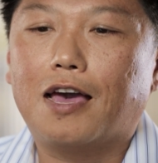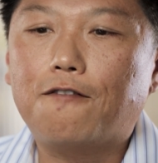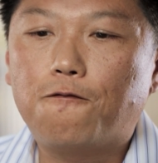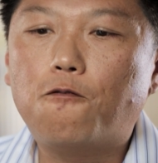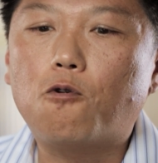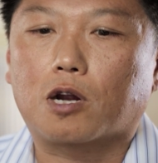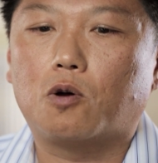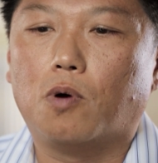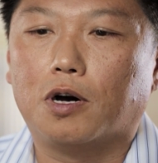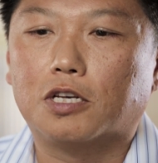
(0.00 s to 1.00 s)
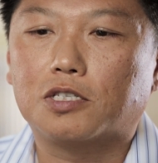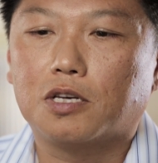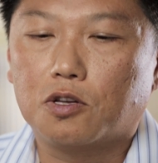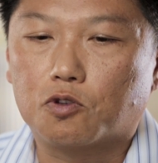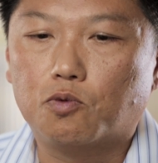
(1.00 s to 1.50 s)
And that fork
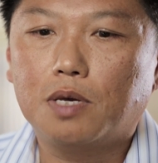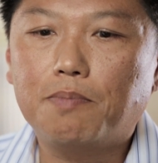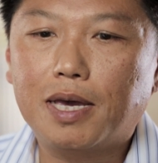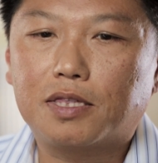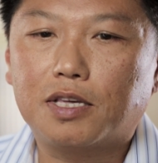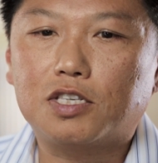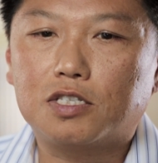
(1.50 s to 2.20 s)
was, do we make